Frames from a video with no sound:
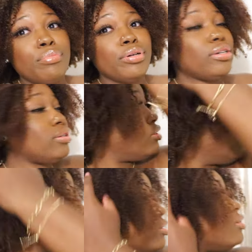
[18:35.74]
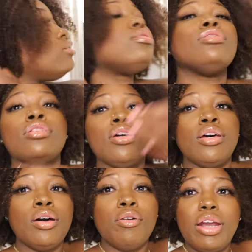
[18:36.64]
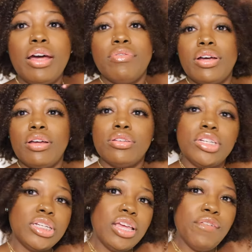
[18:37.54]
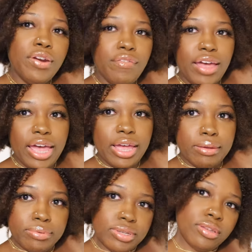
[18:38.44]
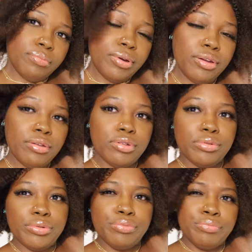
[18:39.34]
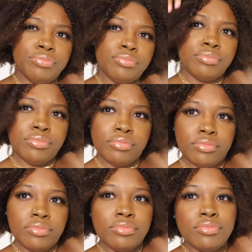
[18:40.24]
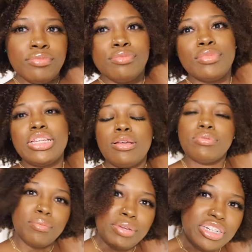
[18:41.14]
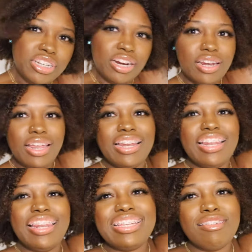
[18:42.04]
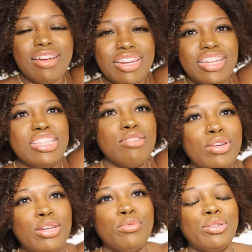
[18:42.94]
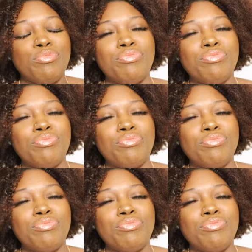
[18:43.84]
but whatever just here for the vibes per usual they some something at shut o'clock let's go out there and see what they are doing